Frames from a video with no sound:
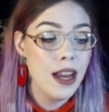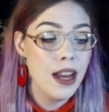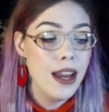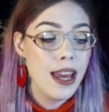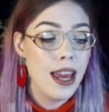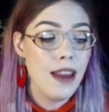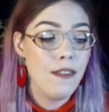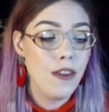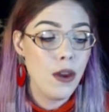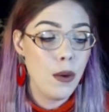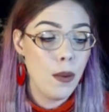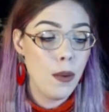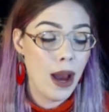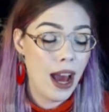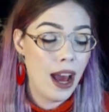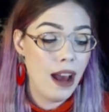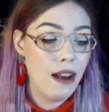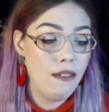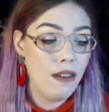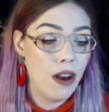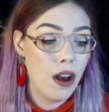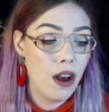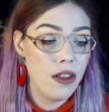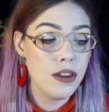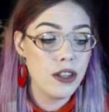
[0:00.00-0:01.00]
If you have
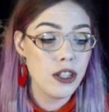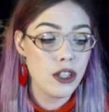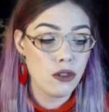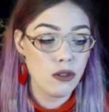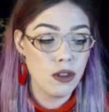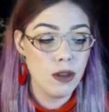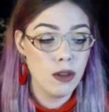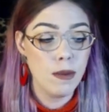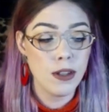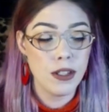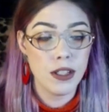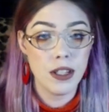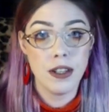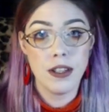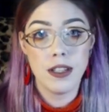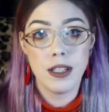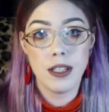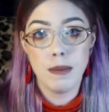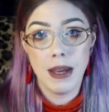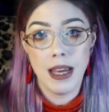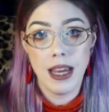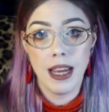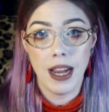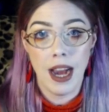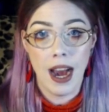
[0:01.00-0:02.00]
other streamers that are
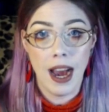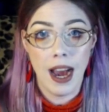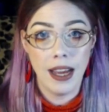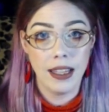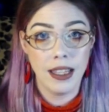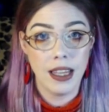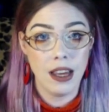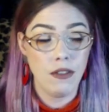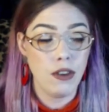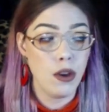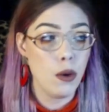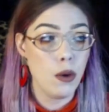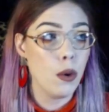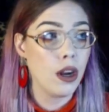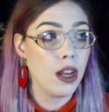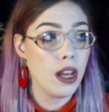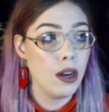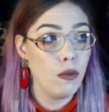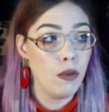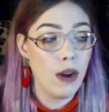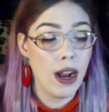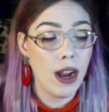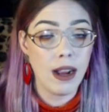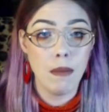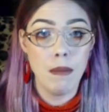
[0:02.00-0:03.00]
speaking highly of you or can
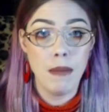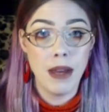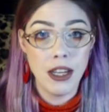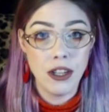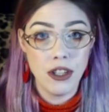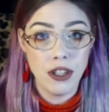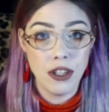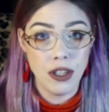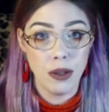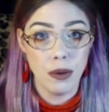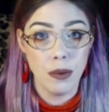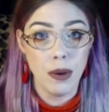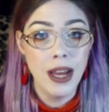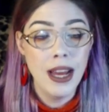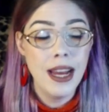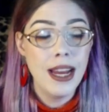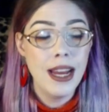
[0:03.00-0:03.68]
recommend you,